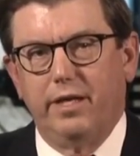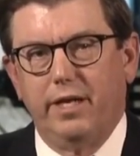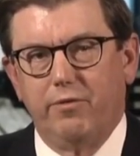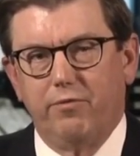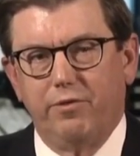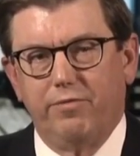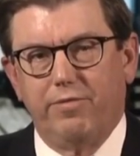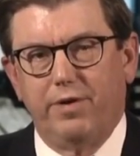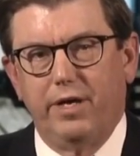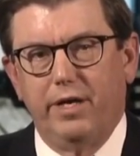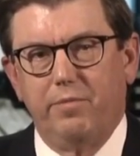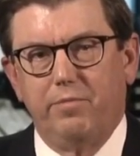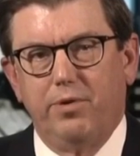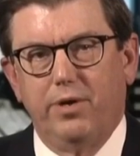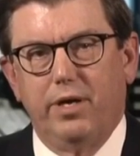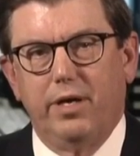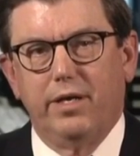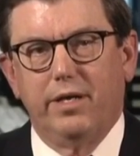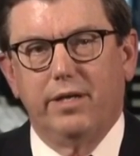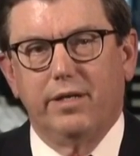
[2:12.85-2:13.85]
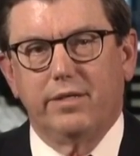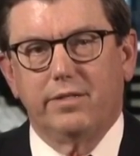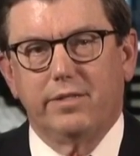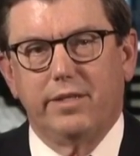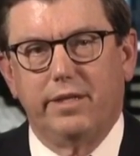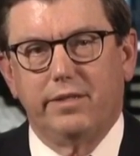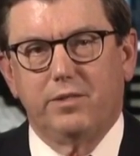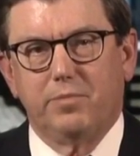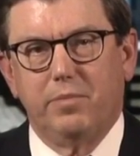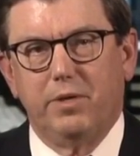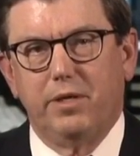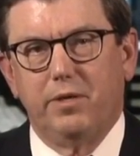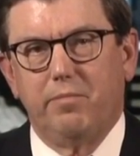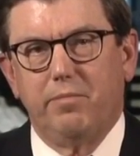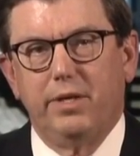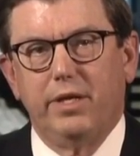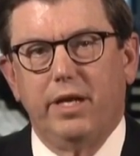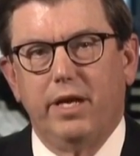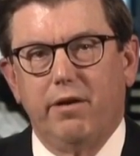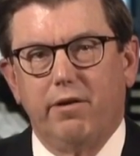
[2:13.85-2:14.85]
and refined products, that's been a
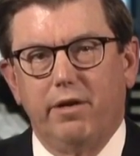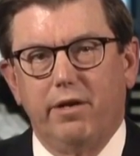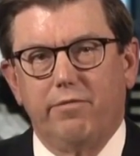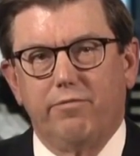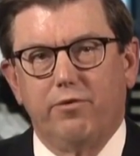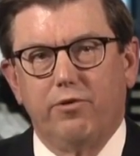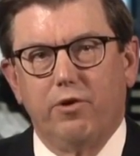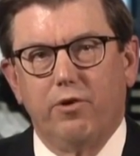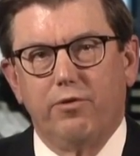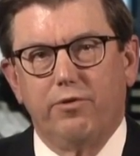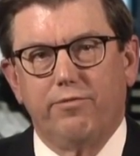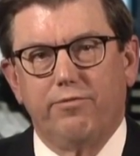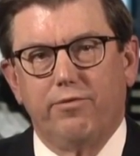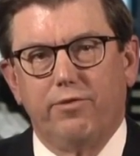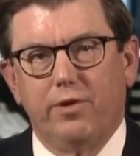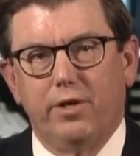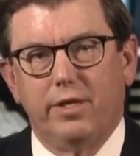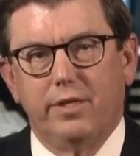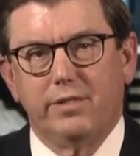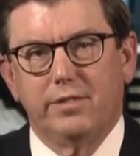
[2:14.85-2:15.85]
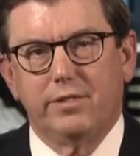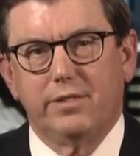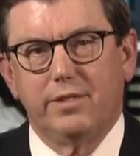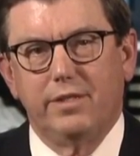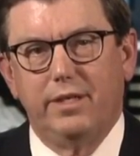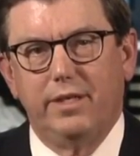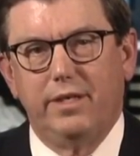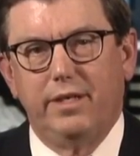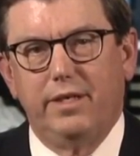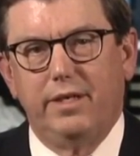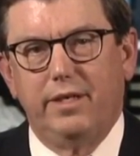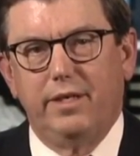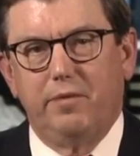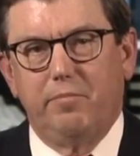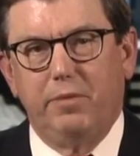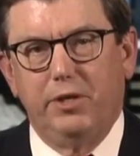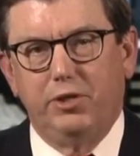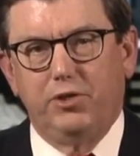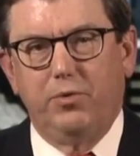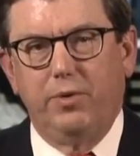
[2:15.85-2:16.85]
big area of growth for us
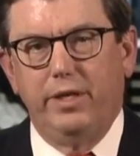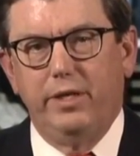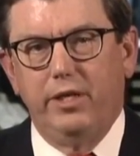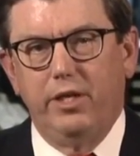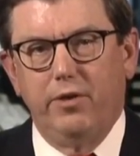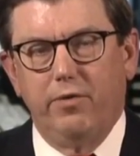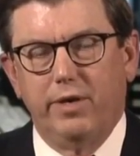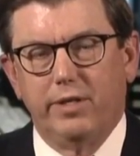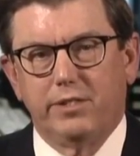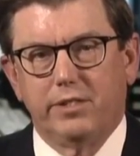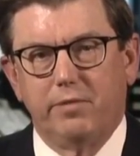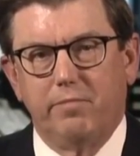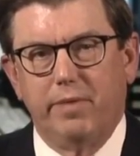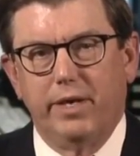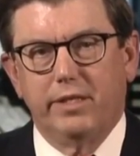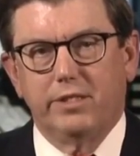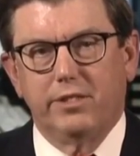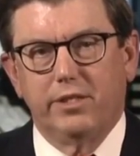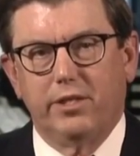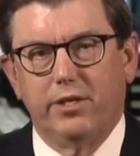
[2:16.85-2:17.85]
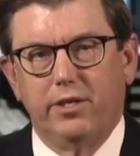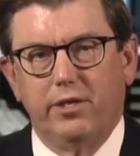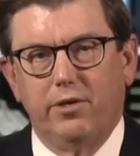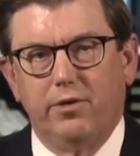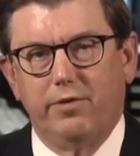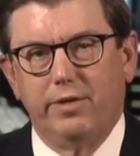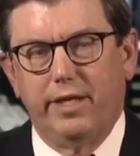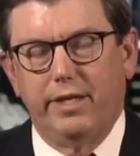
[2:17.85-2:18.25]
between the U.S. and Mexico.